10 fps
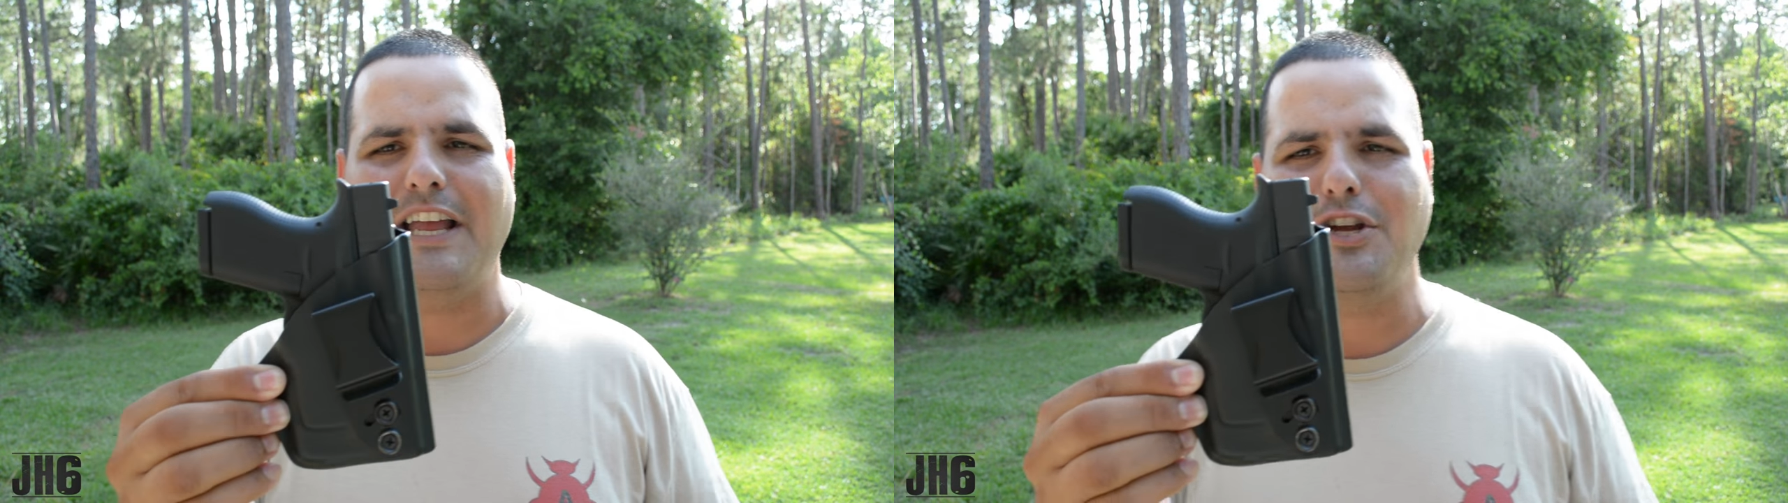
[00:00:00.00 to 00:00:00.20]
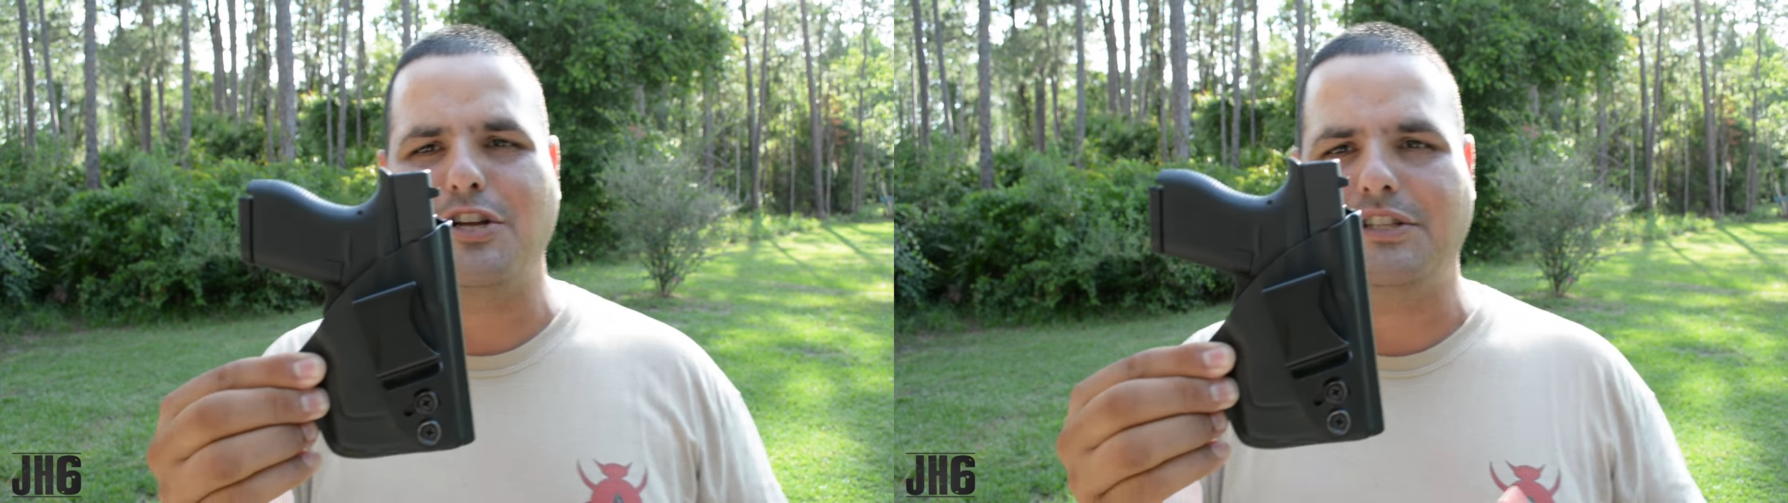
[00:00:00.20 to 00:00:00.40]

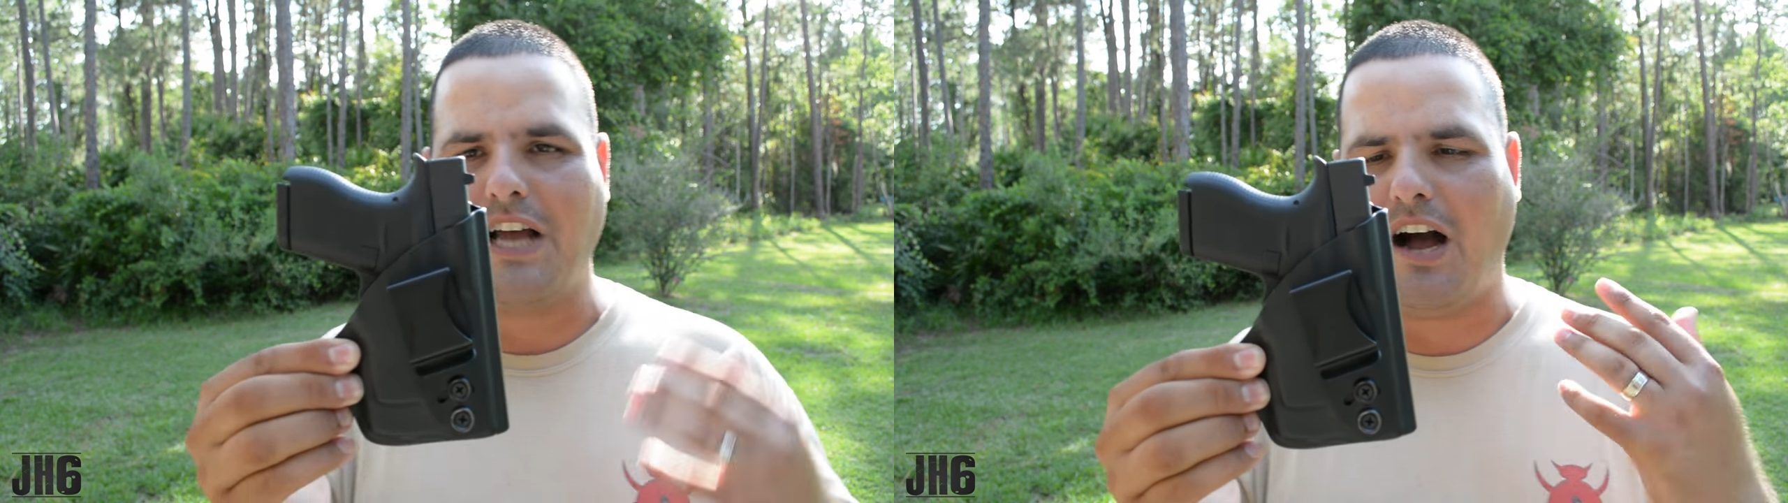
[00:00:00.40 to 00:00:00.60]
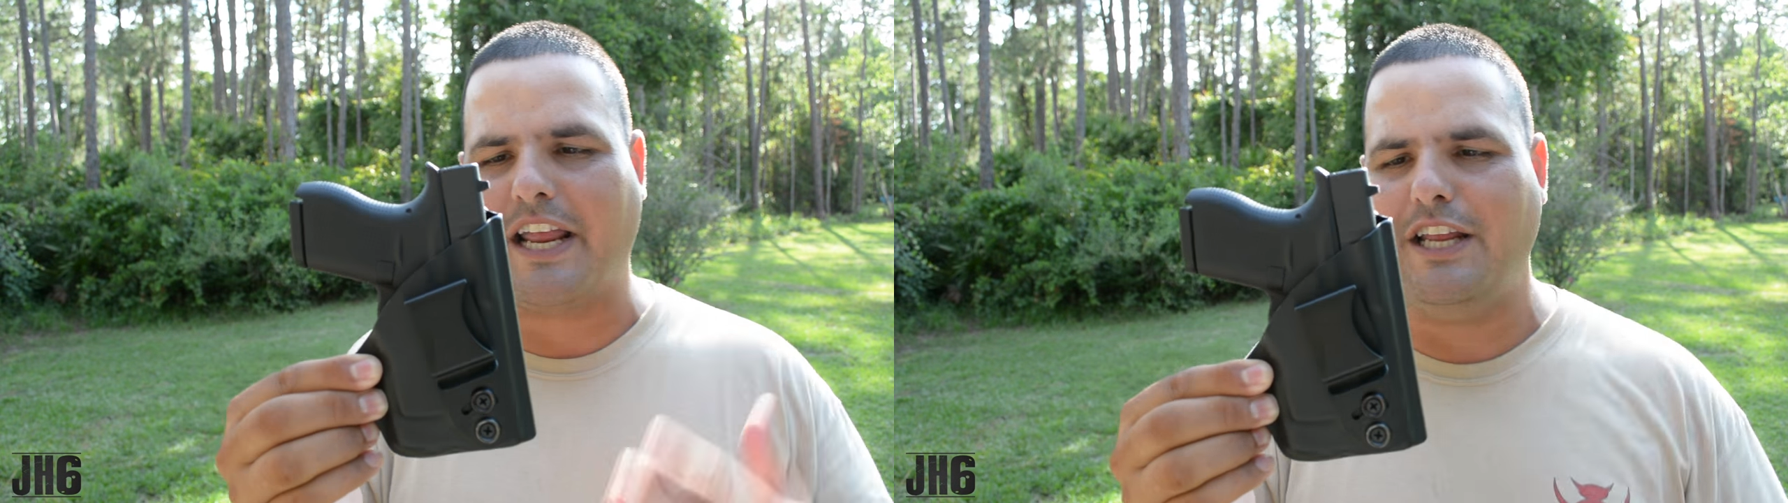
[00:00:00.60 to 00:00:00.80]
that you could
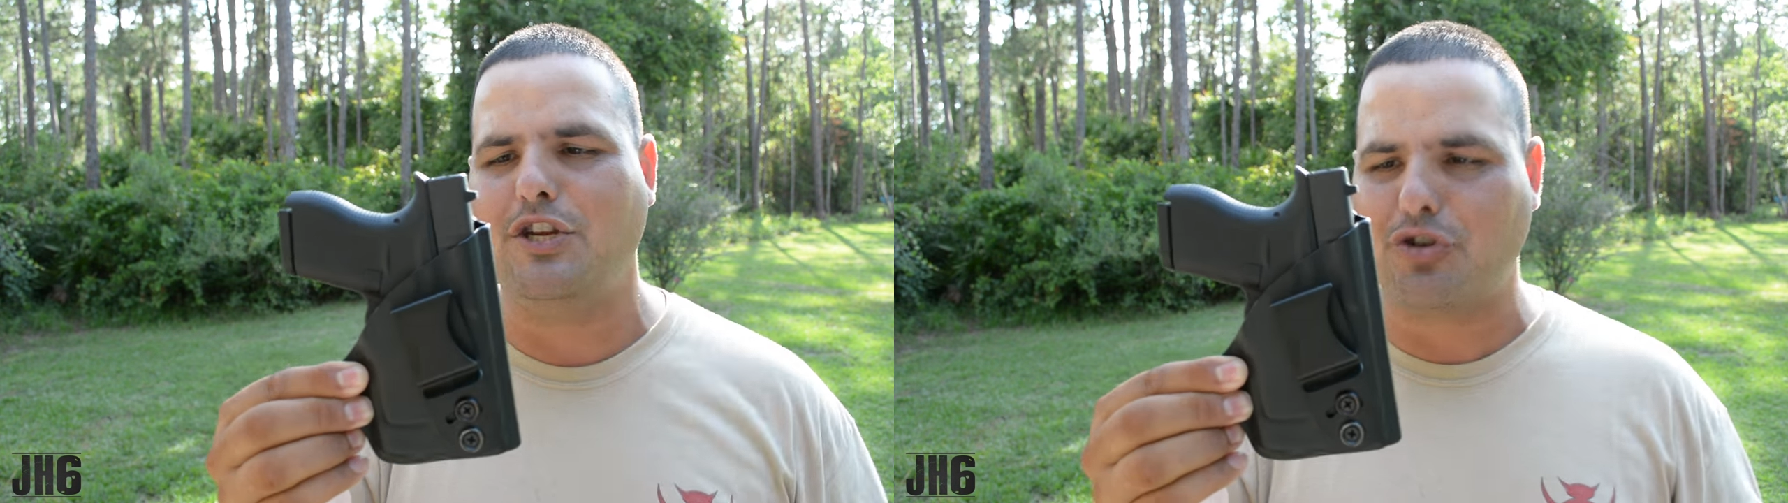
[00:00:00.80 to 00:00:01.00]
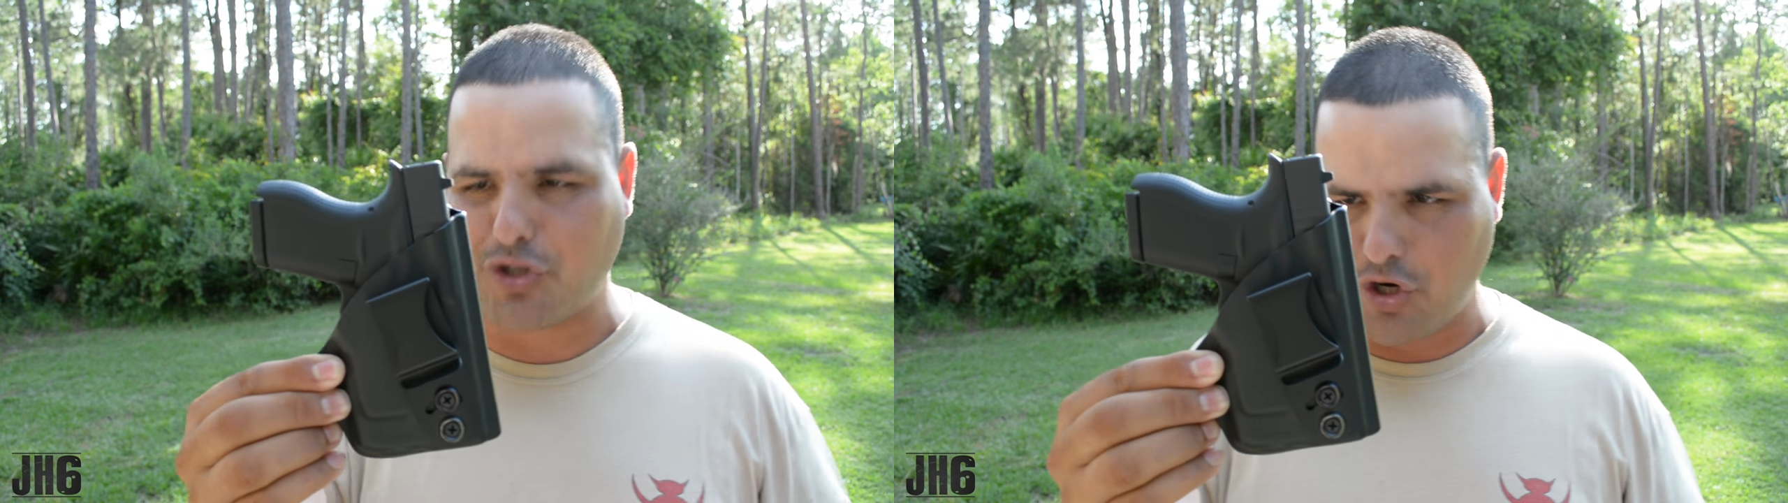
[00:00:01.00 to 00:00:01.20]
tuck in
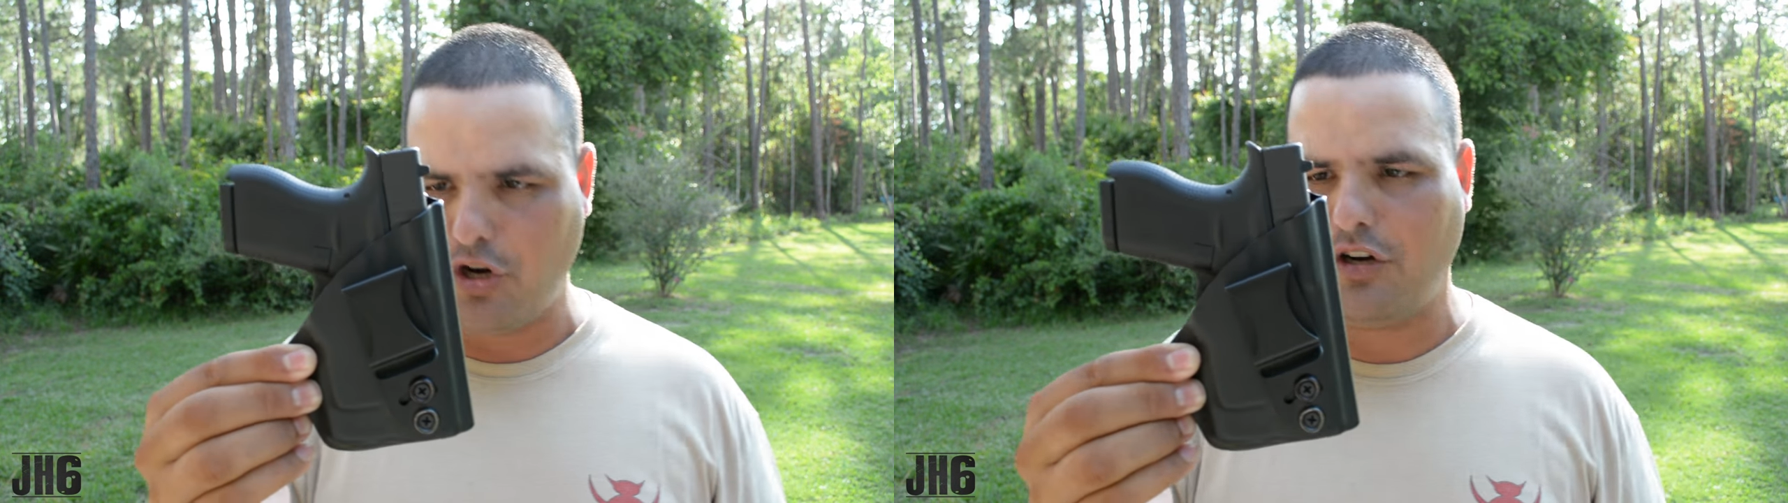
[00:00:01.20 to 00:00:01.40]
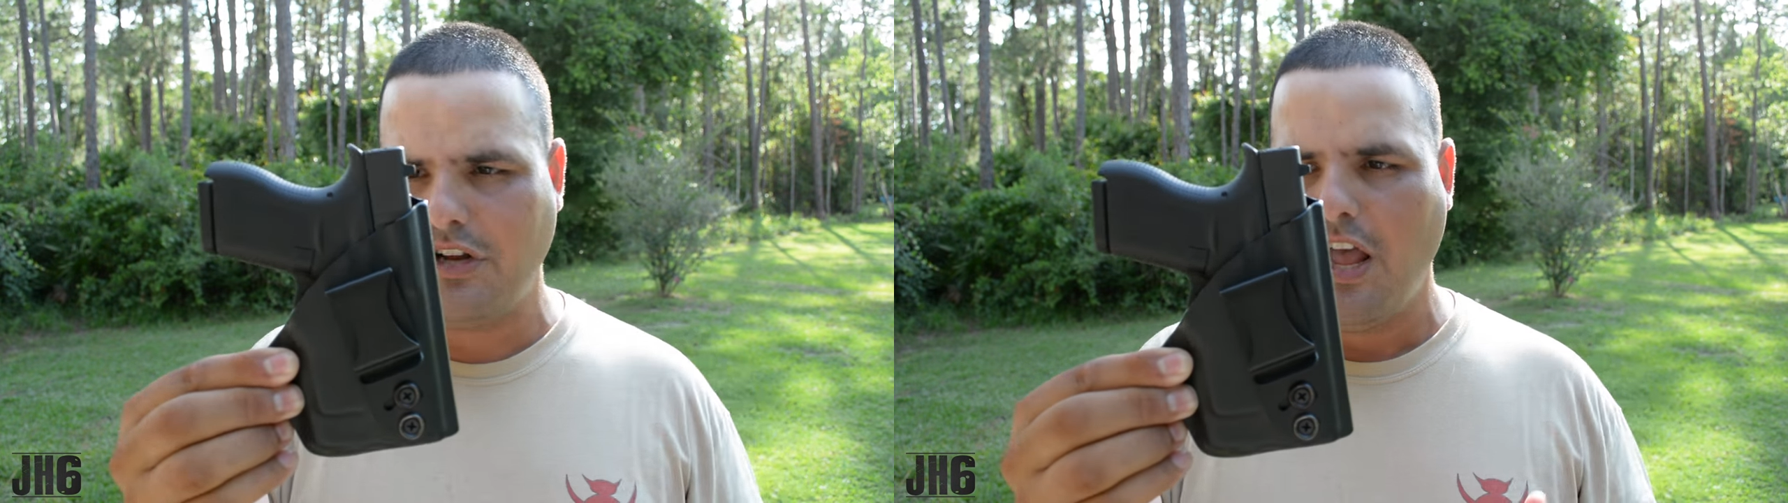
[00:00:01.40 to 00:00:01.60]
your
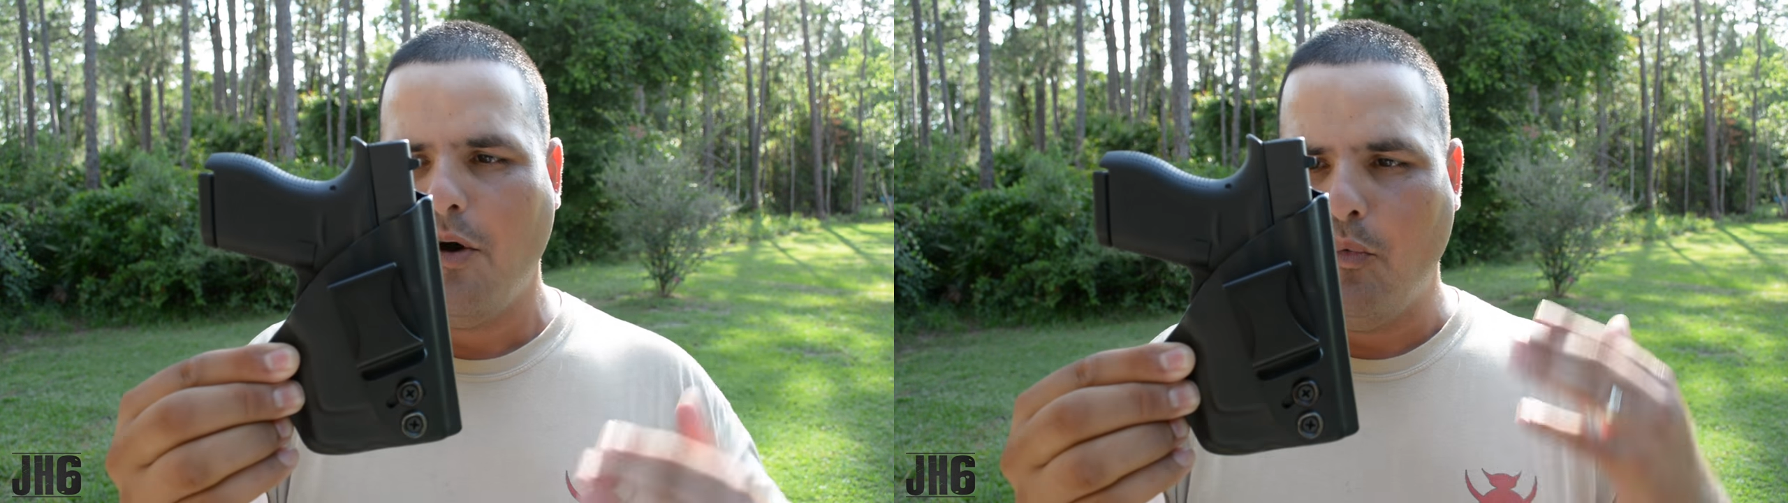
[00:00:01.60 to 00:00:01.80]
shirt